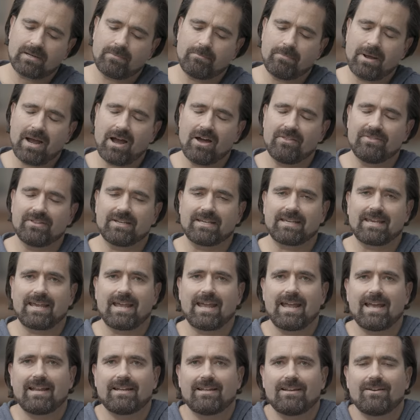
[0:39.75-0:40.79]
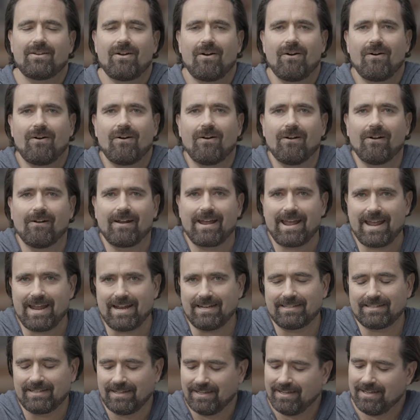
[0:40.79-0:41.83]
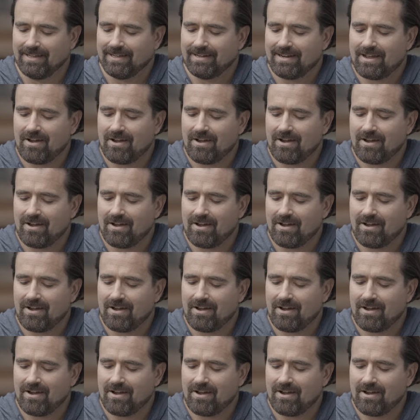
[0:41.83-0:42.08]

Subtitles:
about the Canon R8.